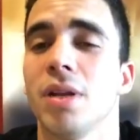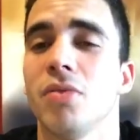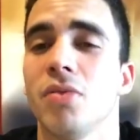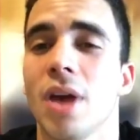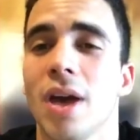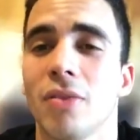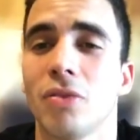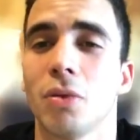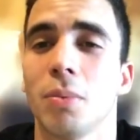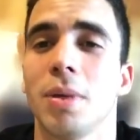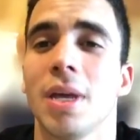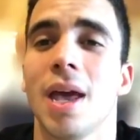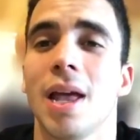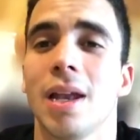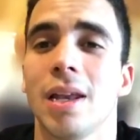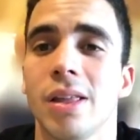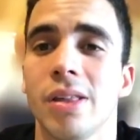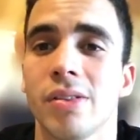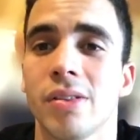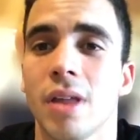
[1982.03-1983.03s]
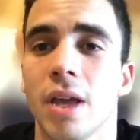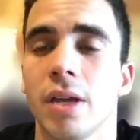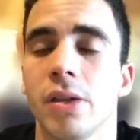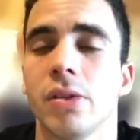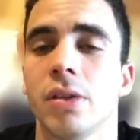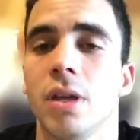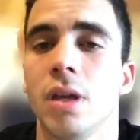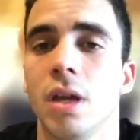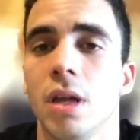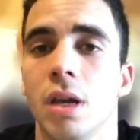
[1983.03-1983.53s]
you have to be at least
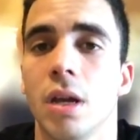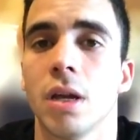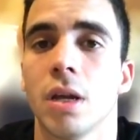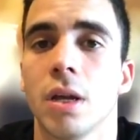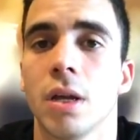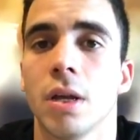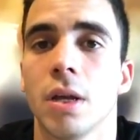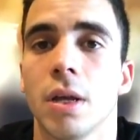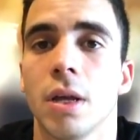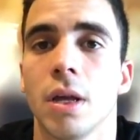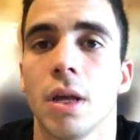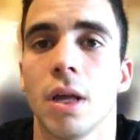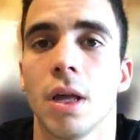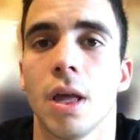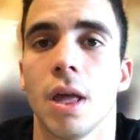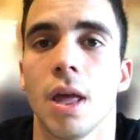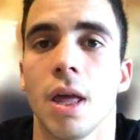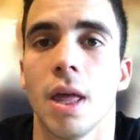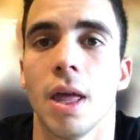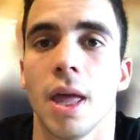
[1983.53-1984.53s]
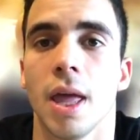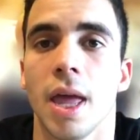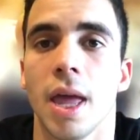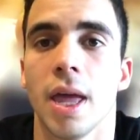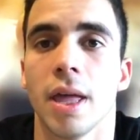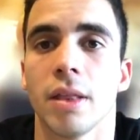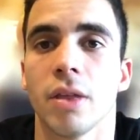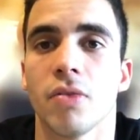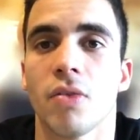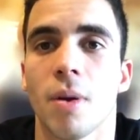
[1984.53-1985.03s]
18.
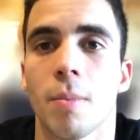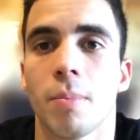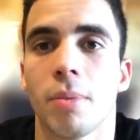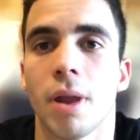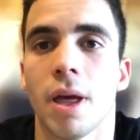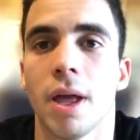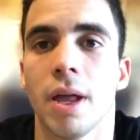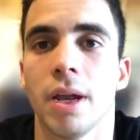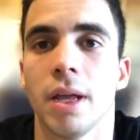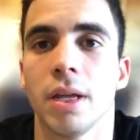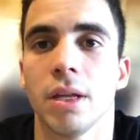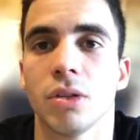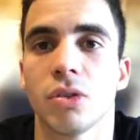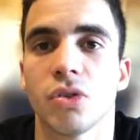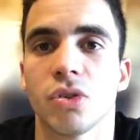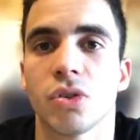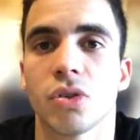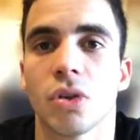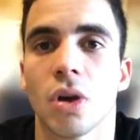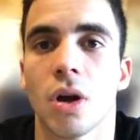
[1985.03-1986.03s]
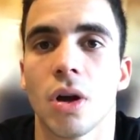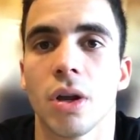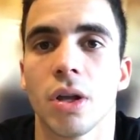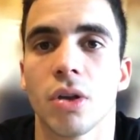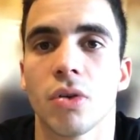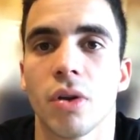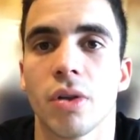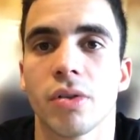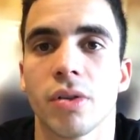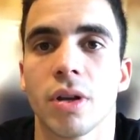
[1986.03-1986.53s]
And if I'm planning to start a
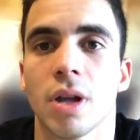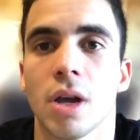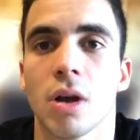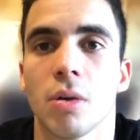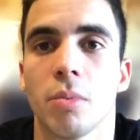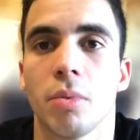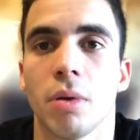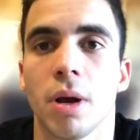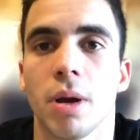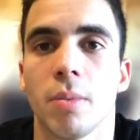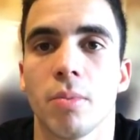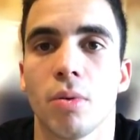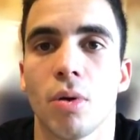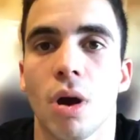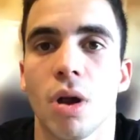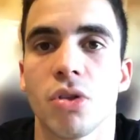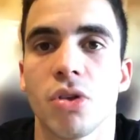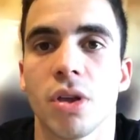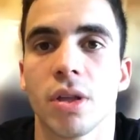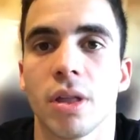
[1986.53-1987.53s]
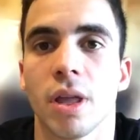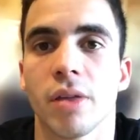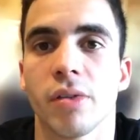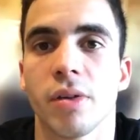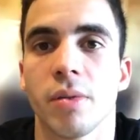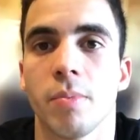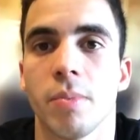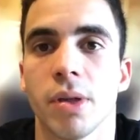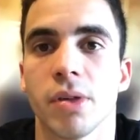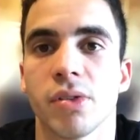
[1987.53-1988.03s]
crested gecko breeding project as
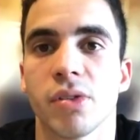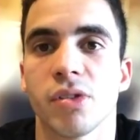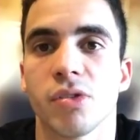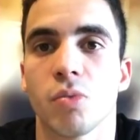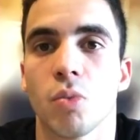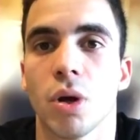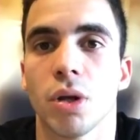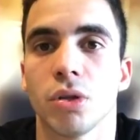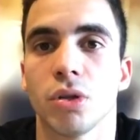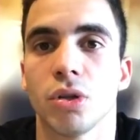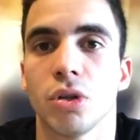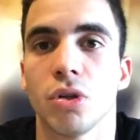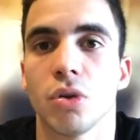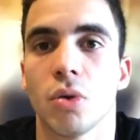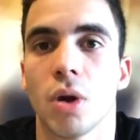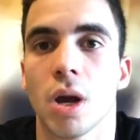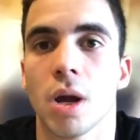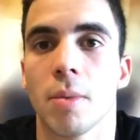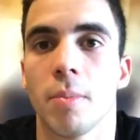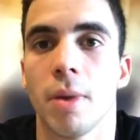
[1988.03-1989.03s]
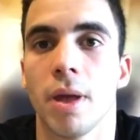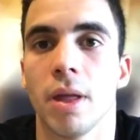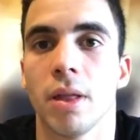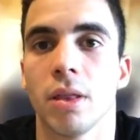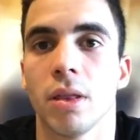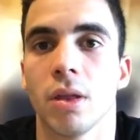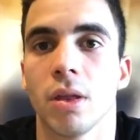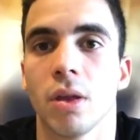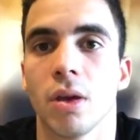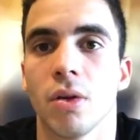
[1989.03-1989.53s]
a business, what do you
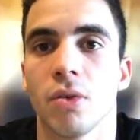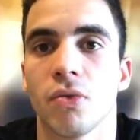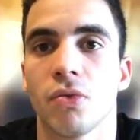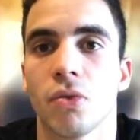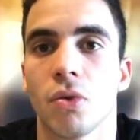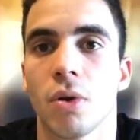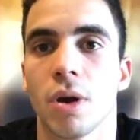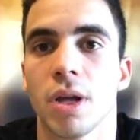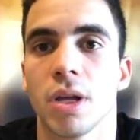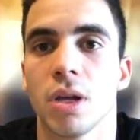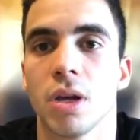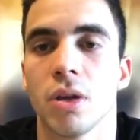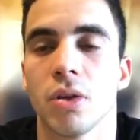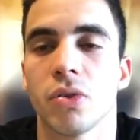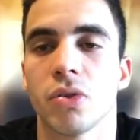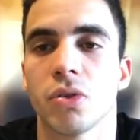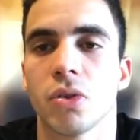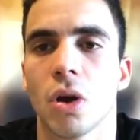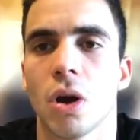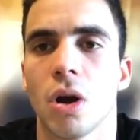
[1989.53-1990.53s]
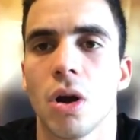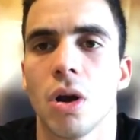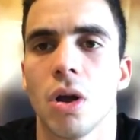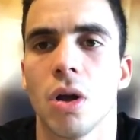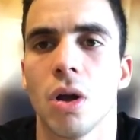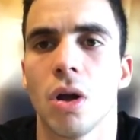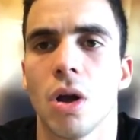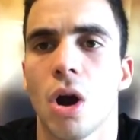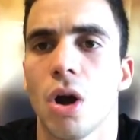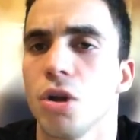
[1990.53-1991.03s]
recommend for a good start?
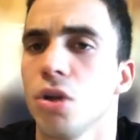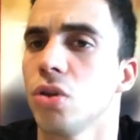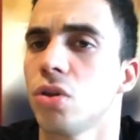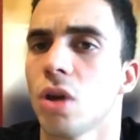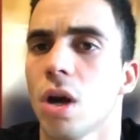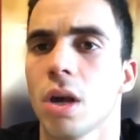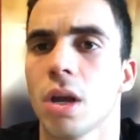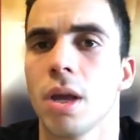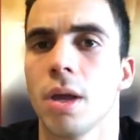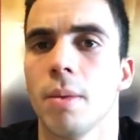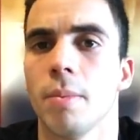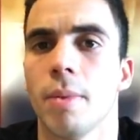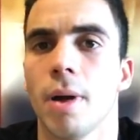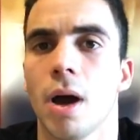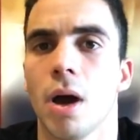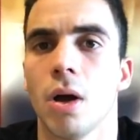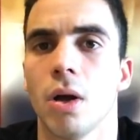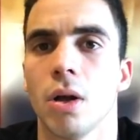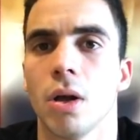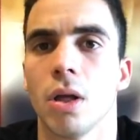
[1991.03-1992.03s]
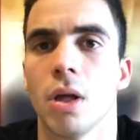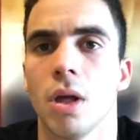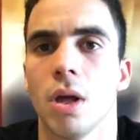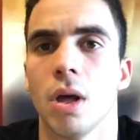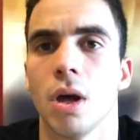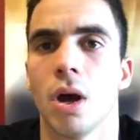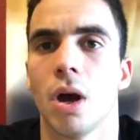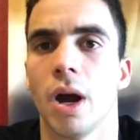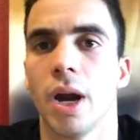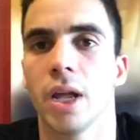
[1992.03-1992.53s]
Are you talking about...
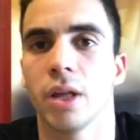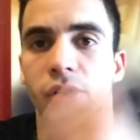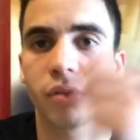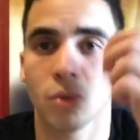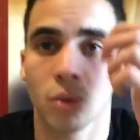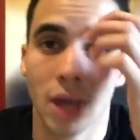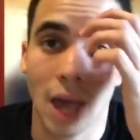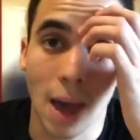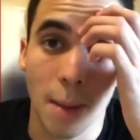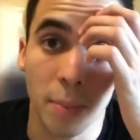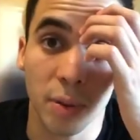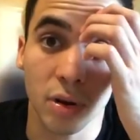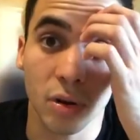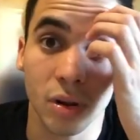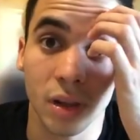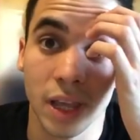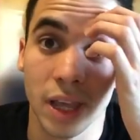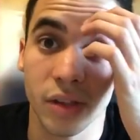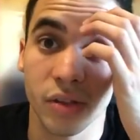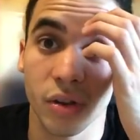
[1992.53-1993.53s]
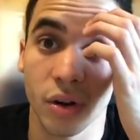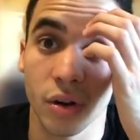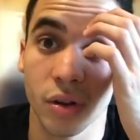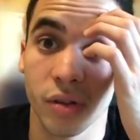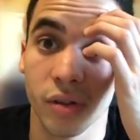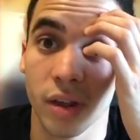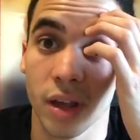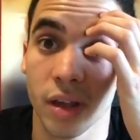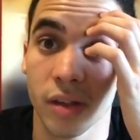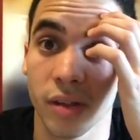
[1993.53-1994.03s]
Alright, so Capital
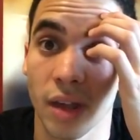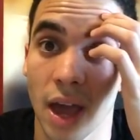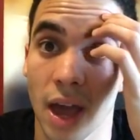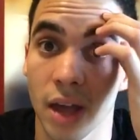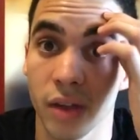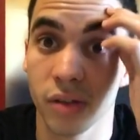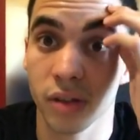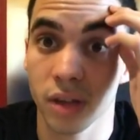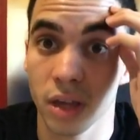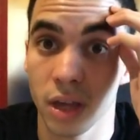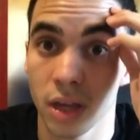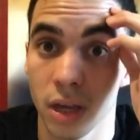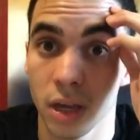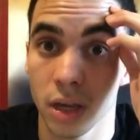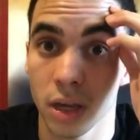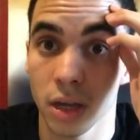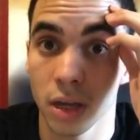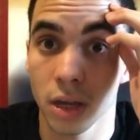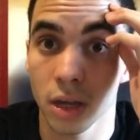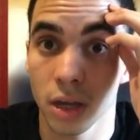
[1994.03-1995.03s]
Lizards is asking